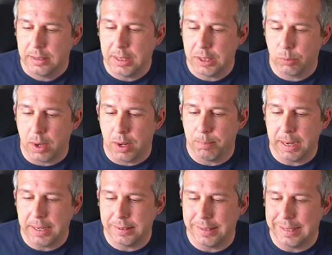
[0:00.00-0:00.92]
this one
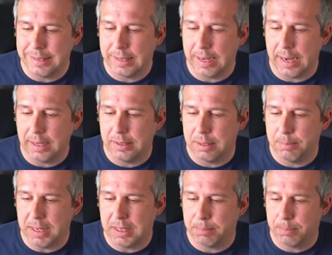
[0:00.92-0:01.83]
basically takes the
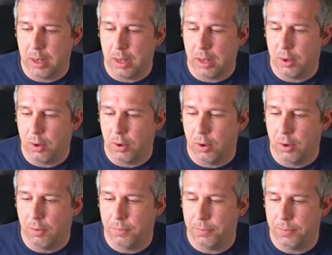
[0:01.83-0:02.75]
best part of,